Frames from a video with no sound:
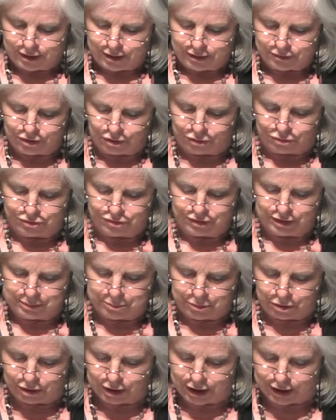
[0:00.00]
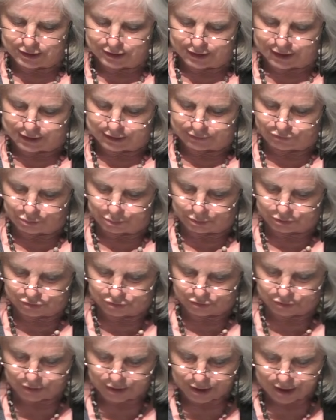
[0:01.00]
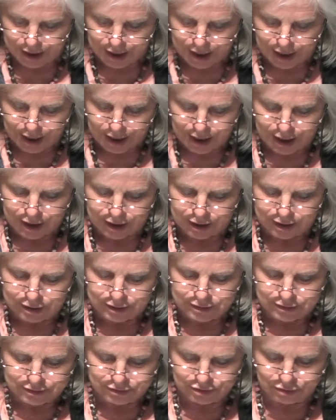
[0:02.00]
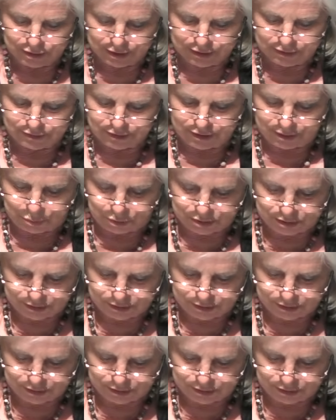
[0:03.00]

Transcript: So see them online again if you want to. So next year, what